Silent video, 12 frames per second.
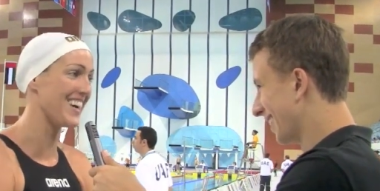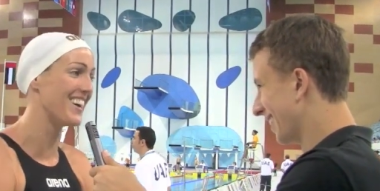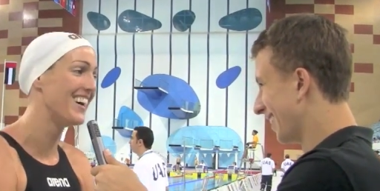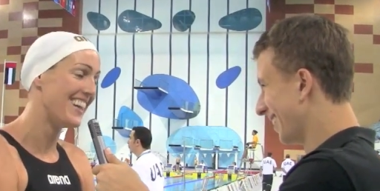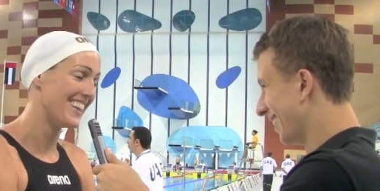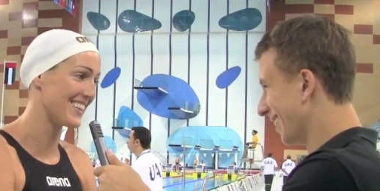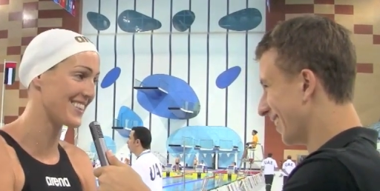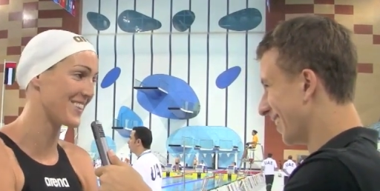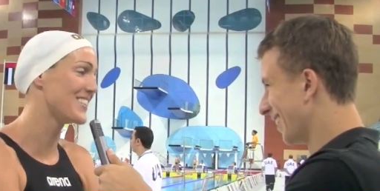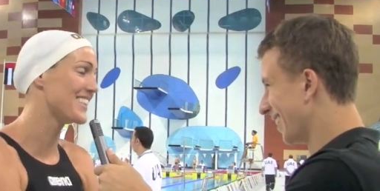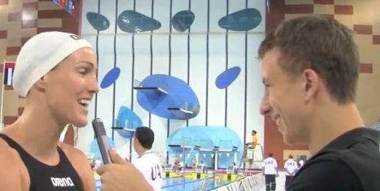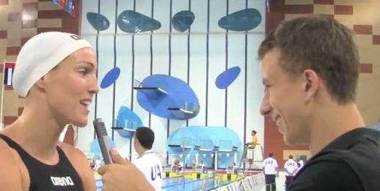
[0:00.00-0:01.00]
Speaker 1: so there's
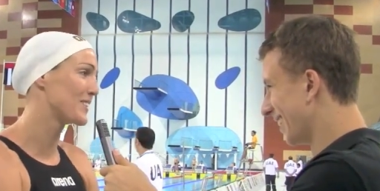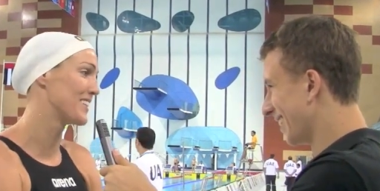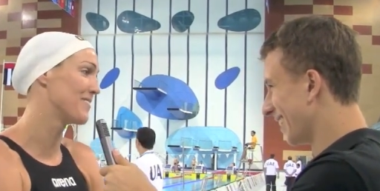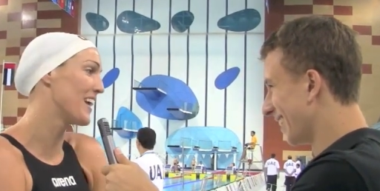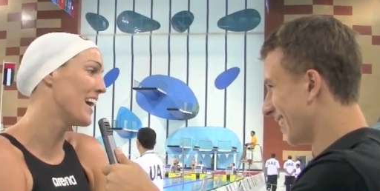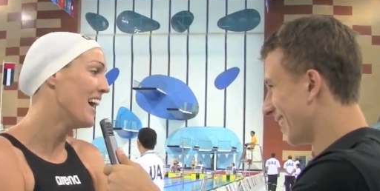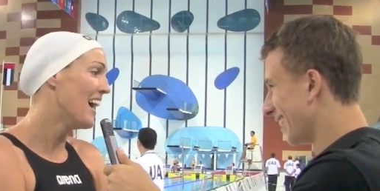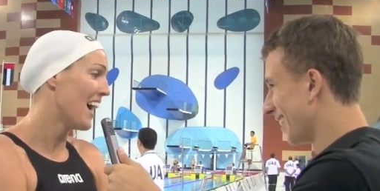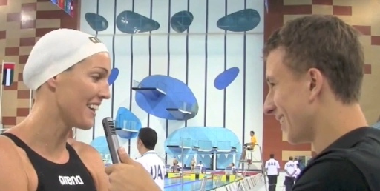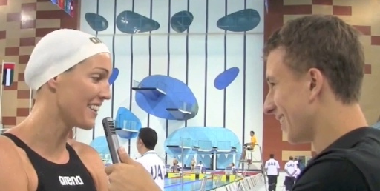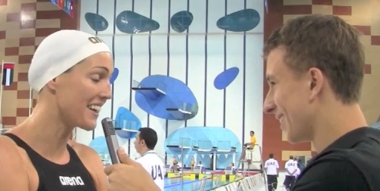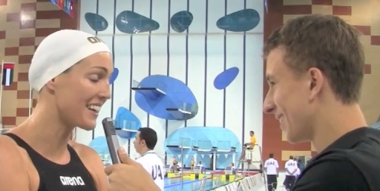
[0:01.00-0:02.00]
always that option. But
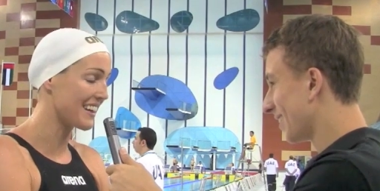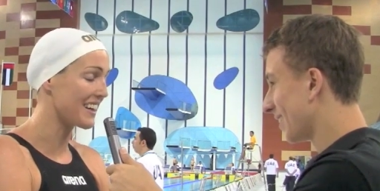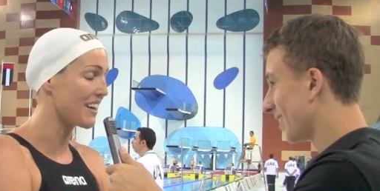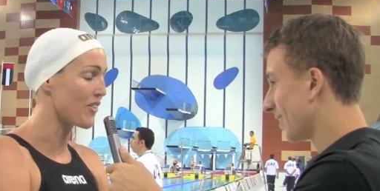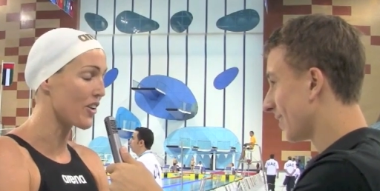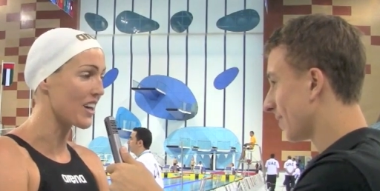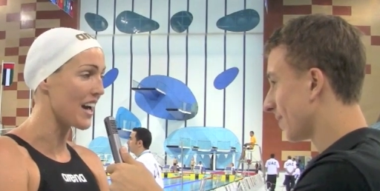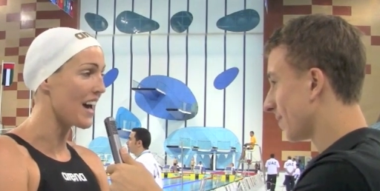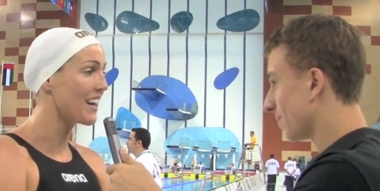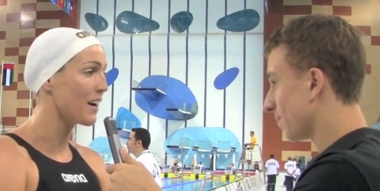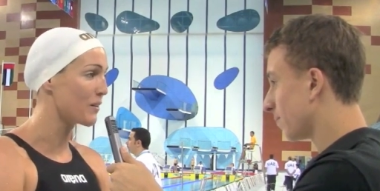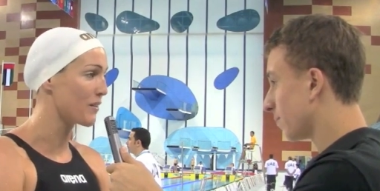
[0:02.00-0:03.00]
I think, like, if you
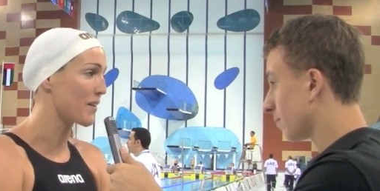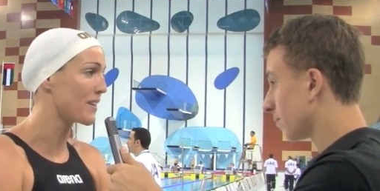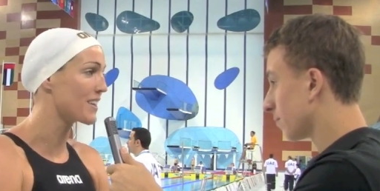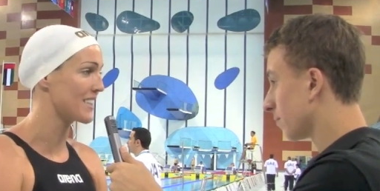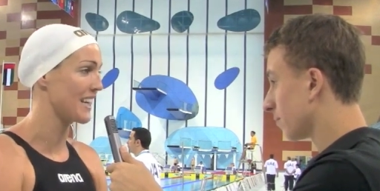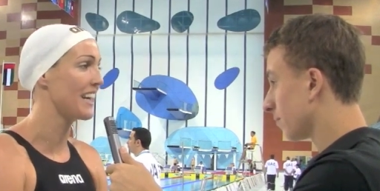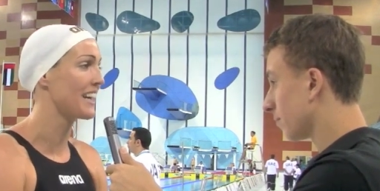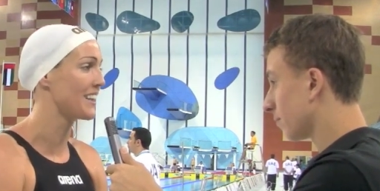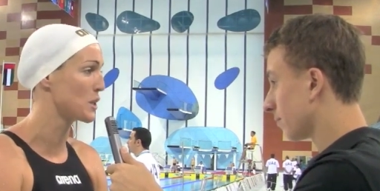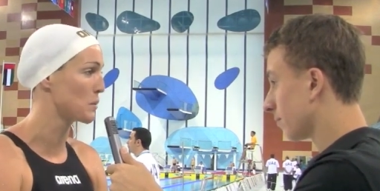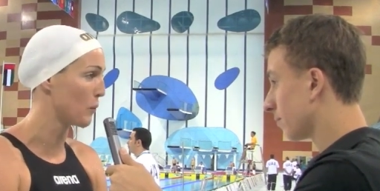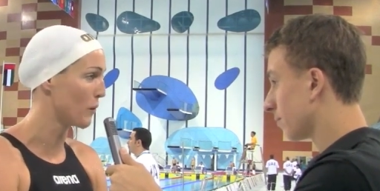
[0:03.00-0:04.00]
can, I would recommend staying in
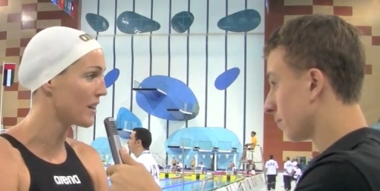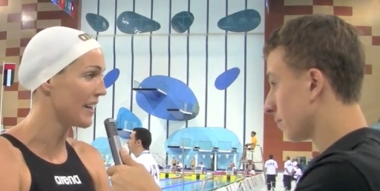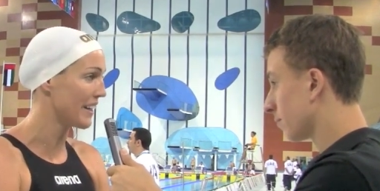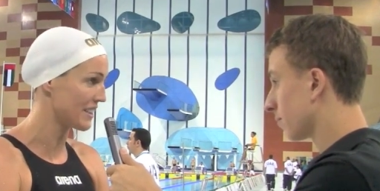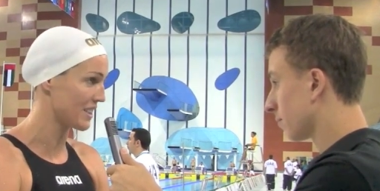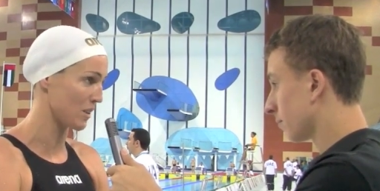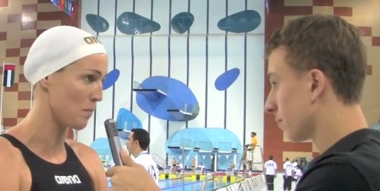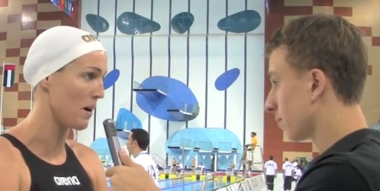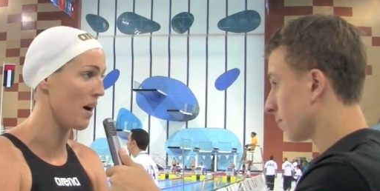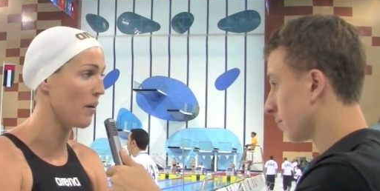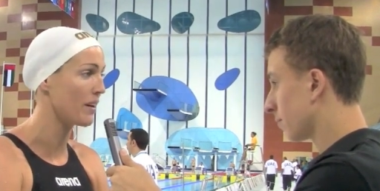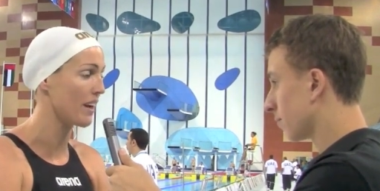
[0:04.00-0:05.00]
the sport. Like,
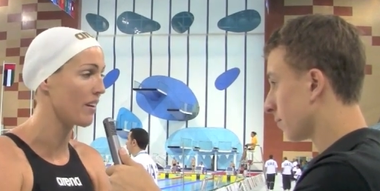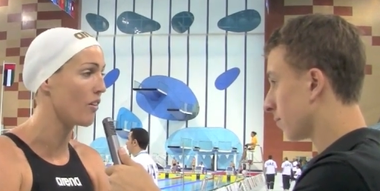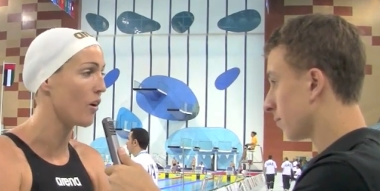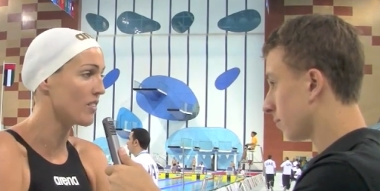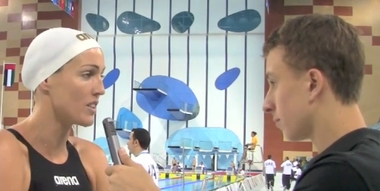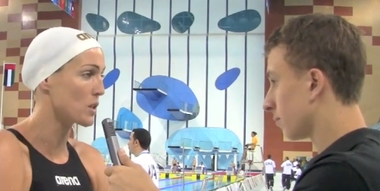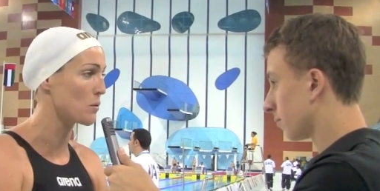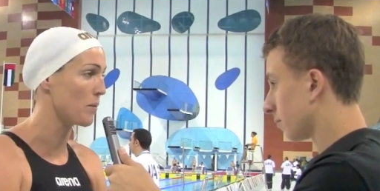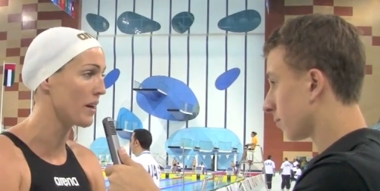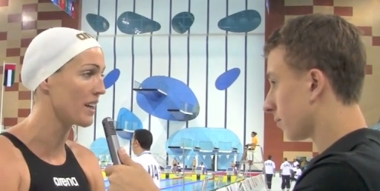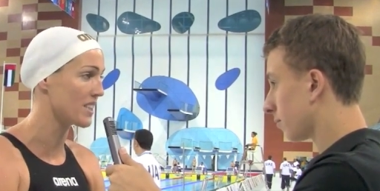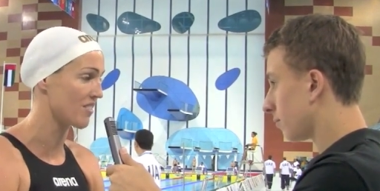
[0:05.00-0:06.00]
somehow get involved in
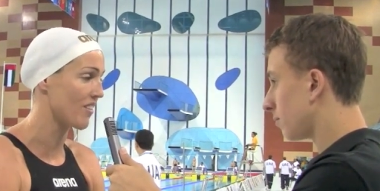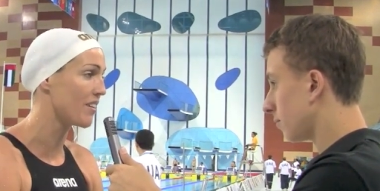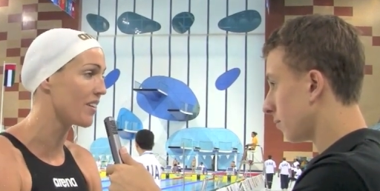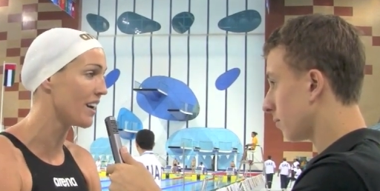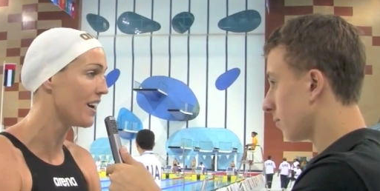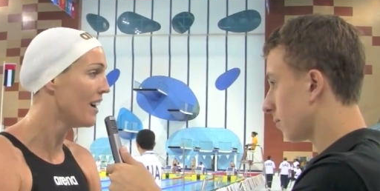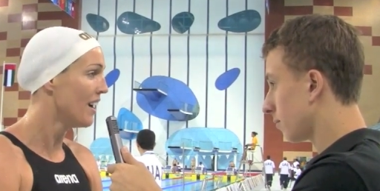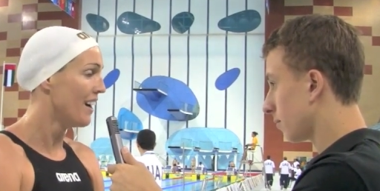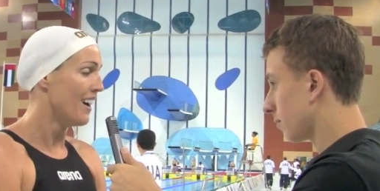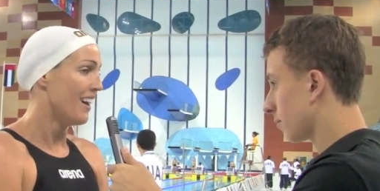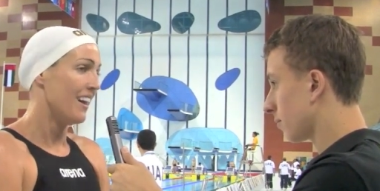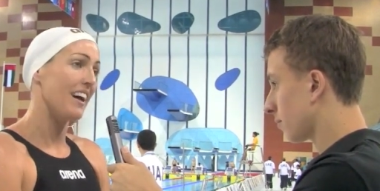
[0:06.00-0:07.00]
swimming. It's a very,
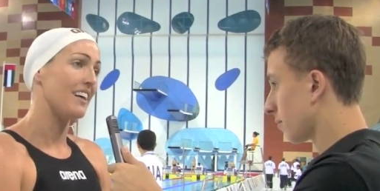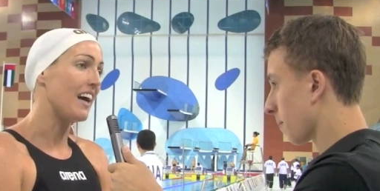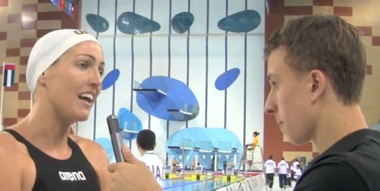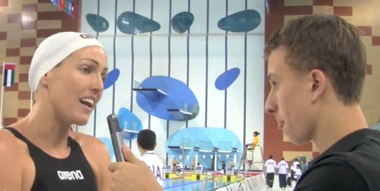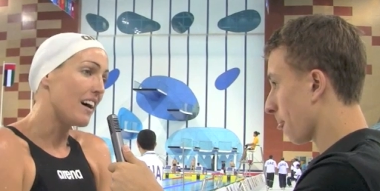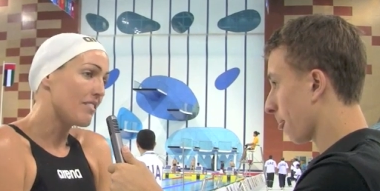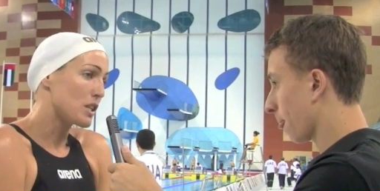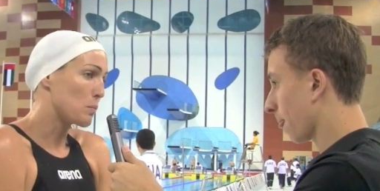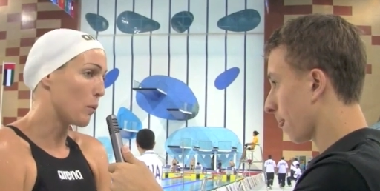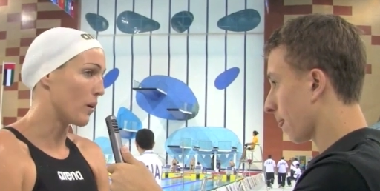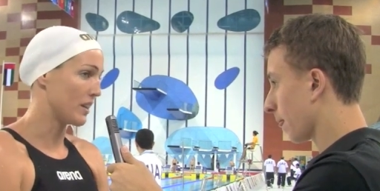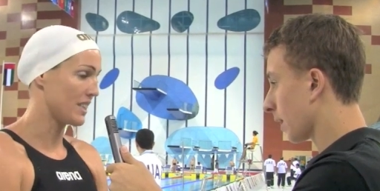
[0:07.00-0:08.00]
like, I love
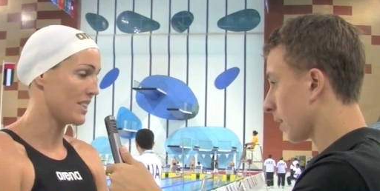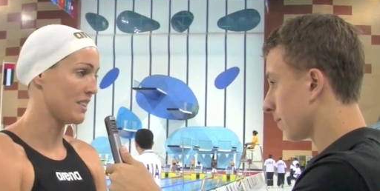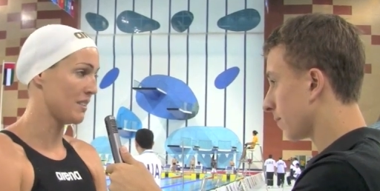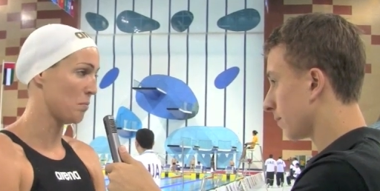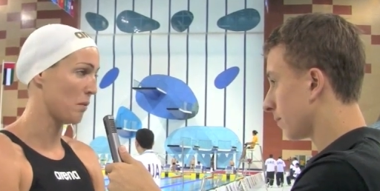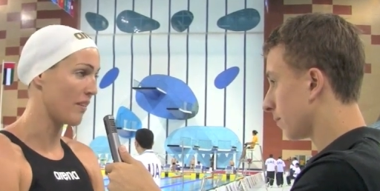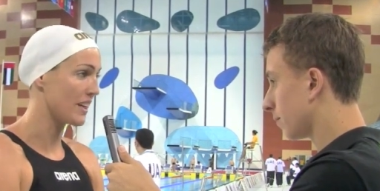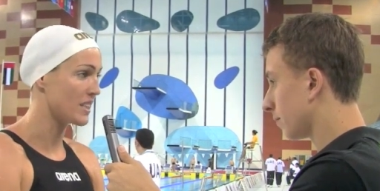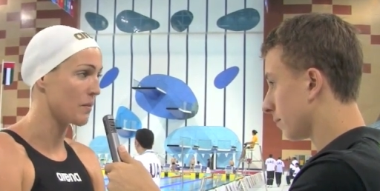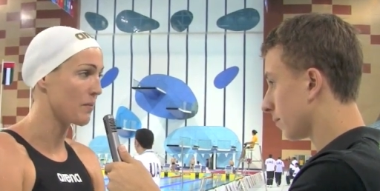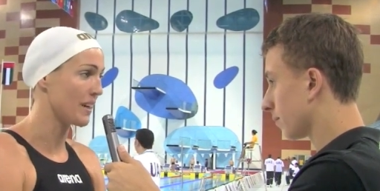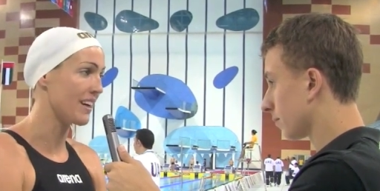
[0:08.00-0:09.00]
sport. It provides
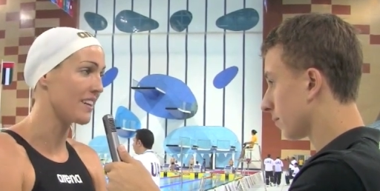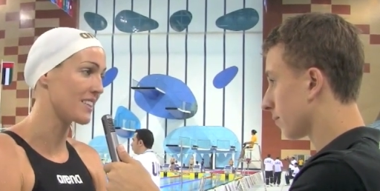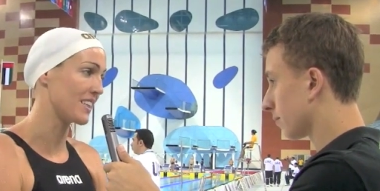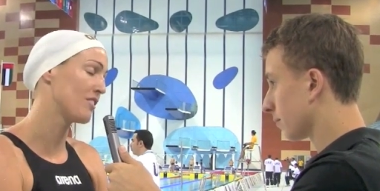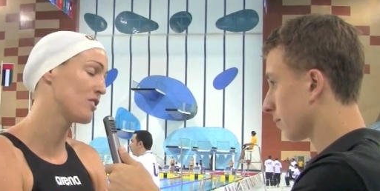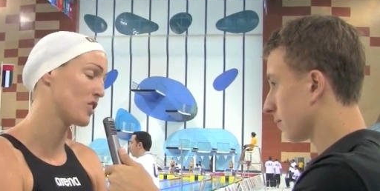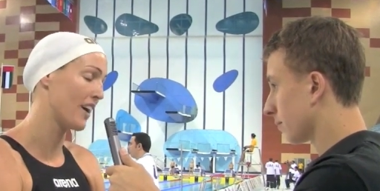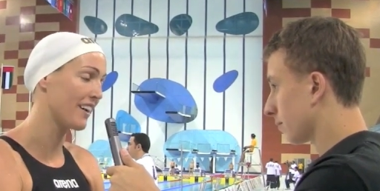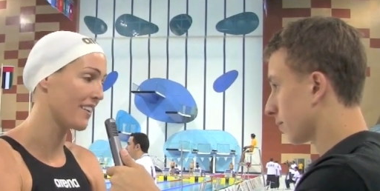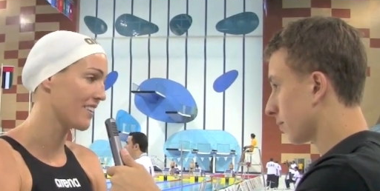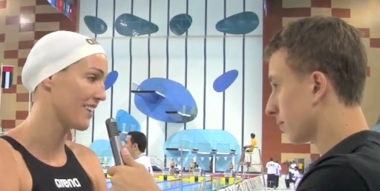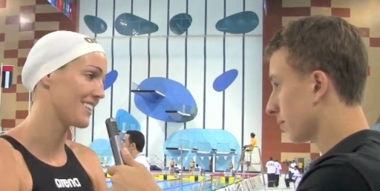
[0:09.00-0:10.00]
something else, and I've tried
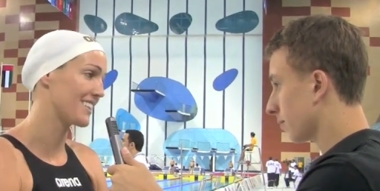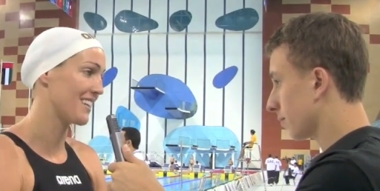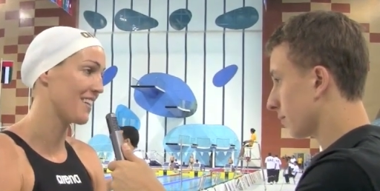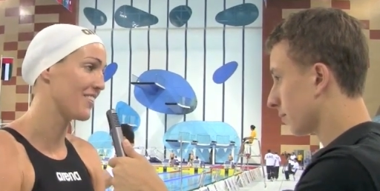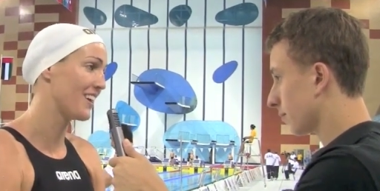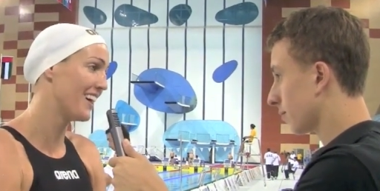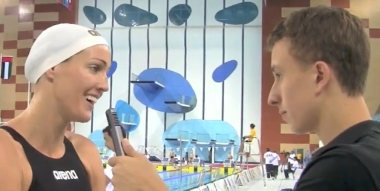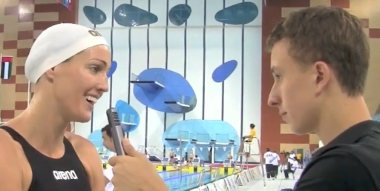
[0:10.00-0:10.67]
other things, and I've